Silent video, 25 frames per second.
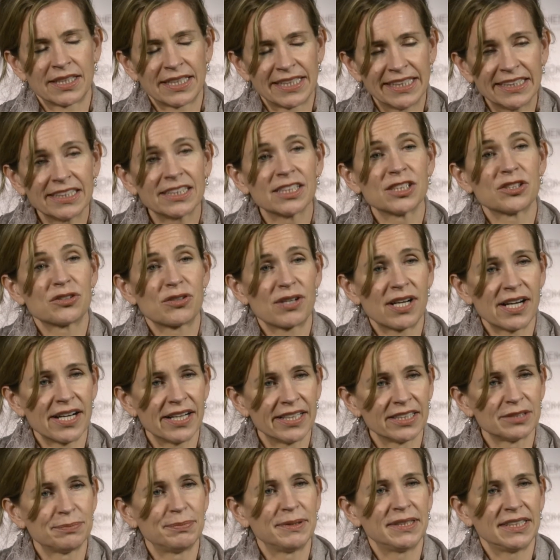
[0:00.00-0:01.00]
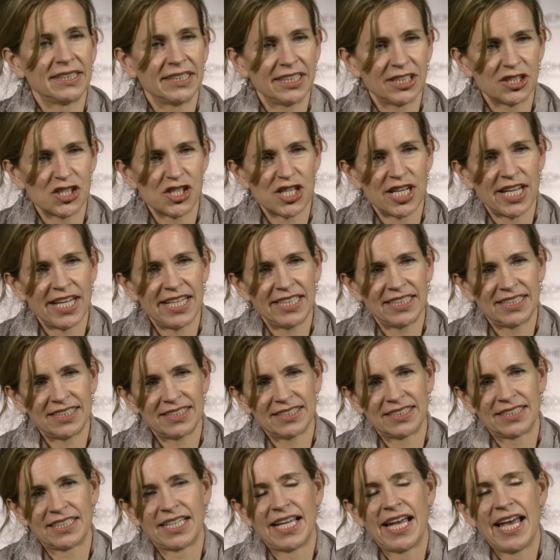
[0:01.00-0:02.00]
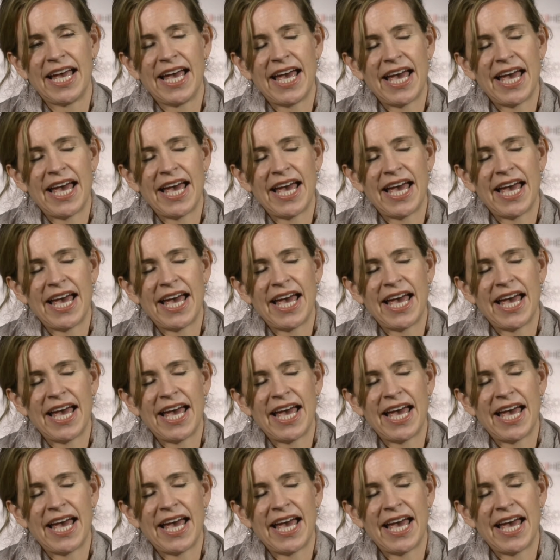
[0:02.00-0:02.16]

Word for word: clinical trial has been initiated,